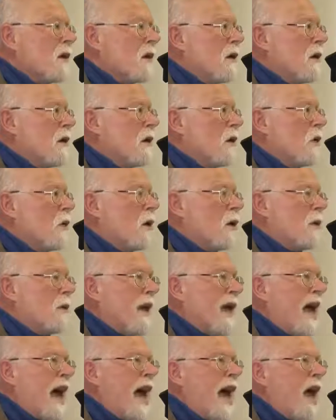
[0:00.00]
What do we
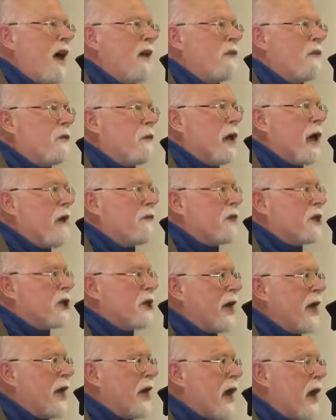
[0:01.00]
have? We have a Shaykh
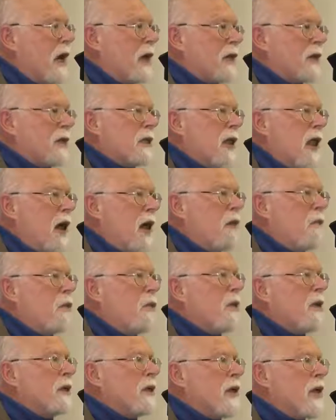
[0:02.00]
al-Islam who is
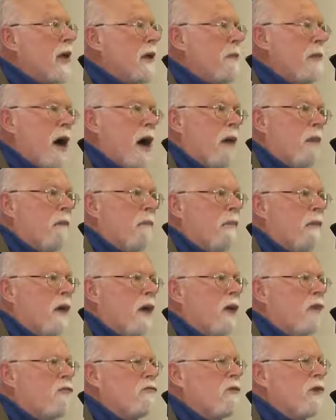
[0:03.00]
an imam, a
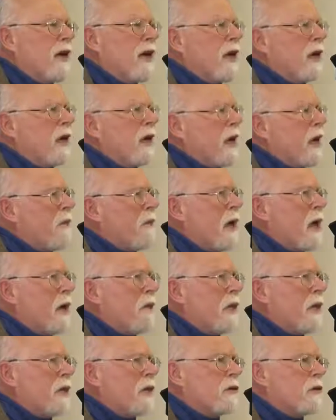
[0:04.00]
real imam in
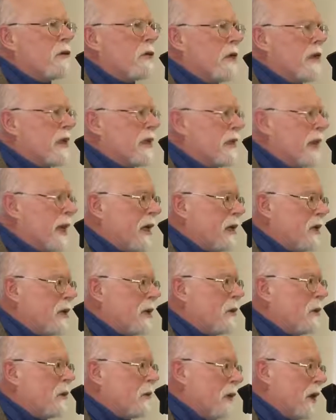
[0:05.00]
the truest sense of the
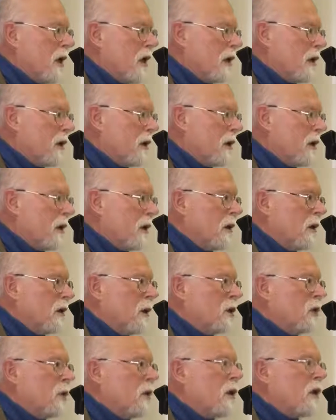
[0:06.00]
word, to
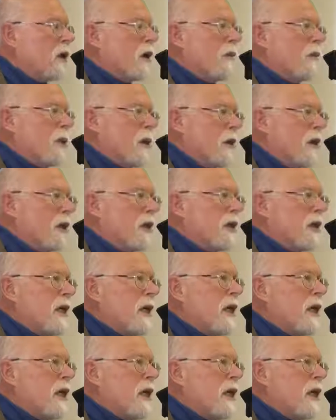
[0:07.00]
a community